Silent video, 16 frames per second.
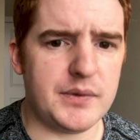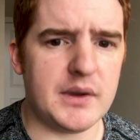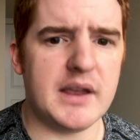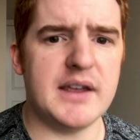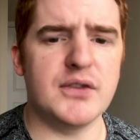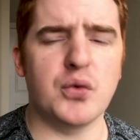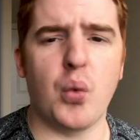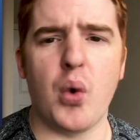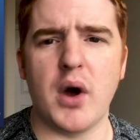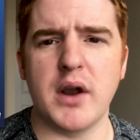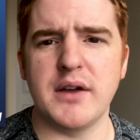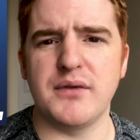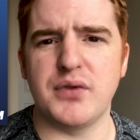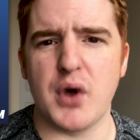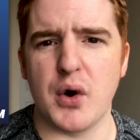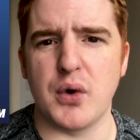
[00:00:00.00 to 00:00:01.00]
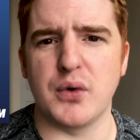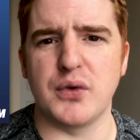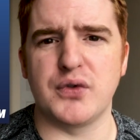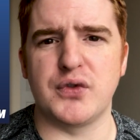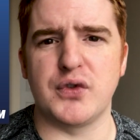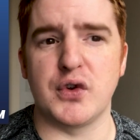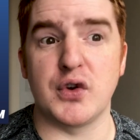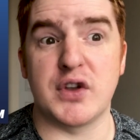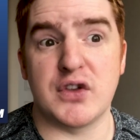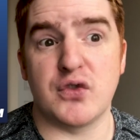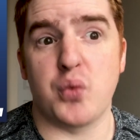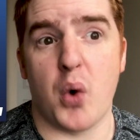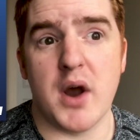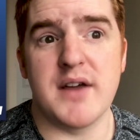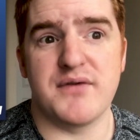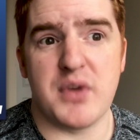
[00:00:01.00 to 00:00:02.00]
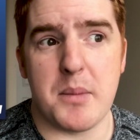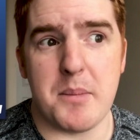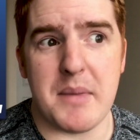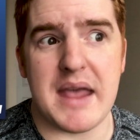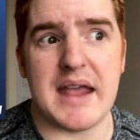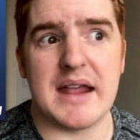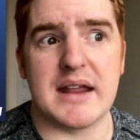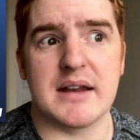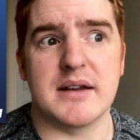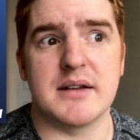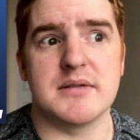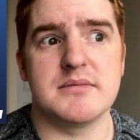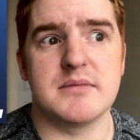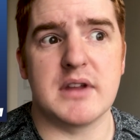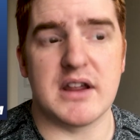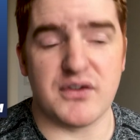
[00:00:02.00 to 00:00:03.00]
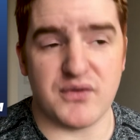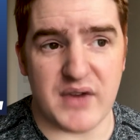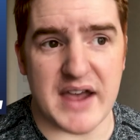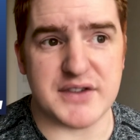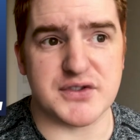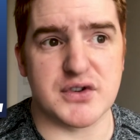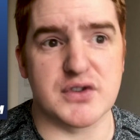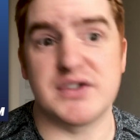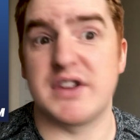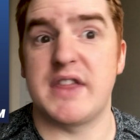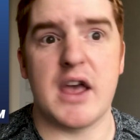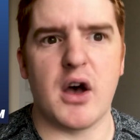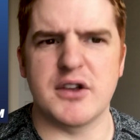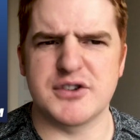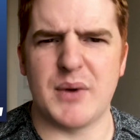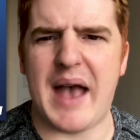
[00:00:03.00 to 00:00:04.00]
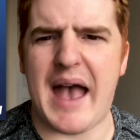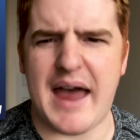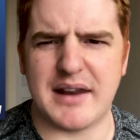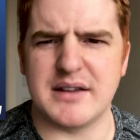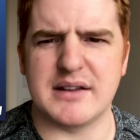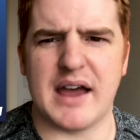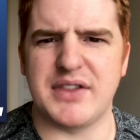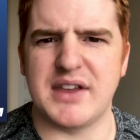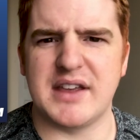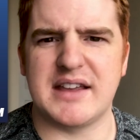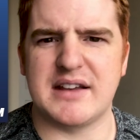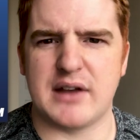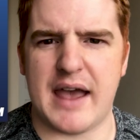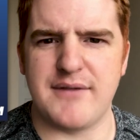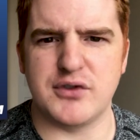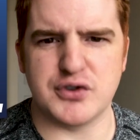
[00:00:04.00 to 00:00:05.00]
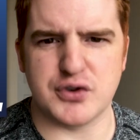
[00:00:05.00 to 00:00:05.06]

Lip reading: is one of those, he's one of the main investors. And they also added, I think, Kevin